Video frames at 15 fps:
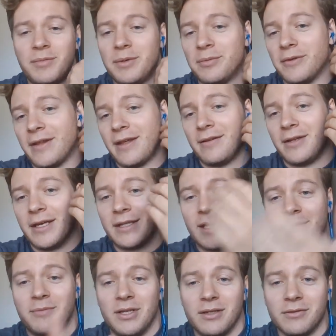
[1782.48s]
People
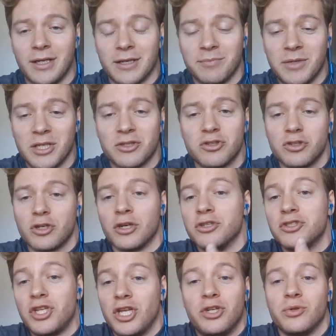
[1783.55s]
like me
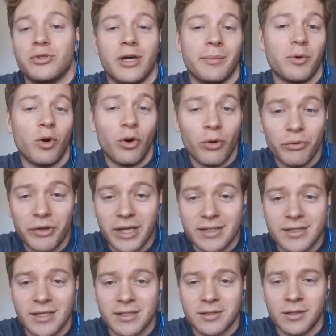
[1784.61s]
continue to uphold
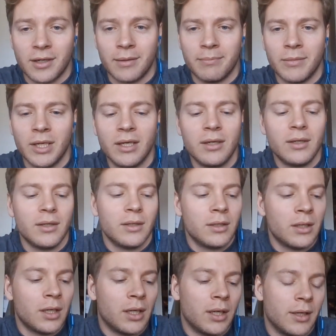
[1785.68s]
that system.
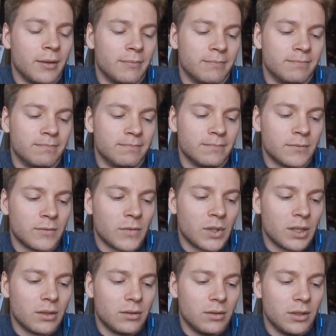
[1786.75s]
Um,
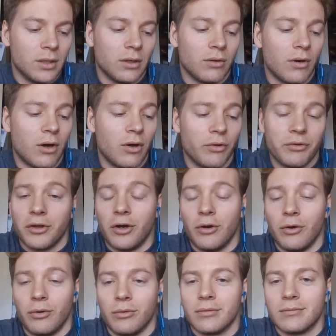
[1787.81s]

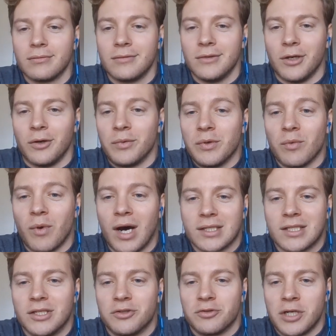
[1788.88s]
although we
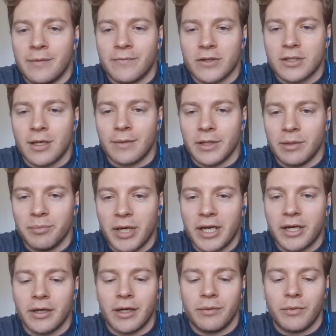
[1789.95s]
want to dream for something
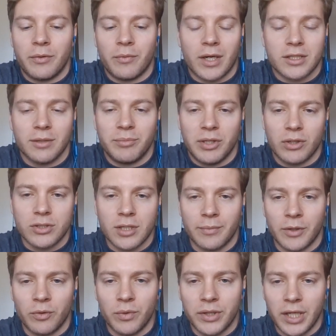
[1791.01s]
better and we want to build
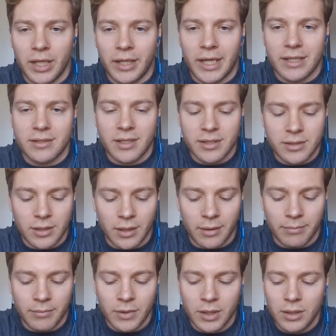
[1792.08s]
something within that
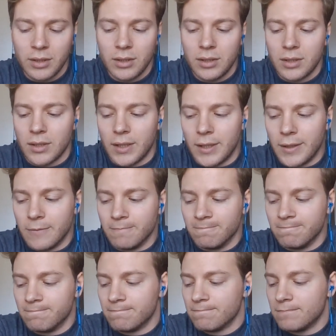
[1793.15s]
system.
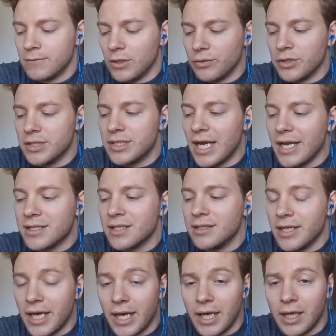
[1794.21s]
The day to
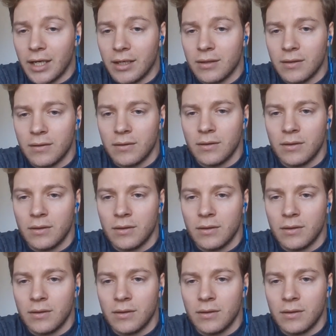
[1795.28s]
day.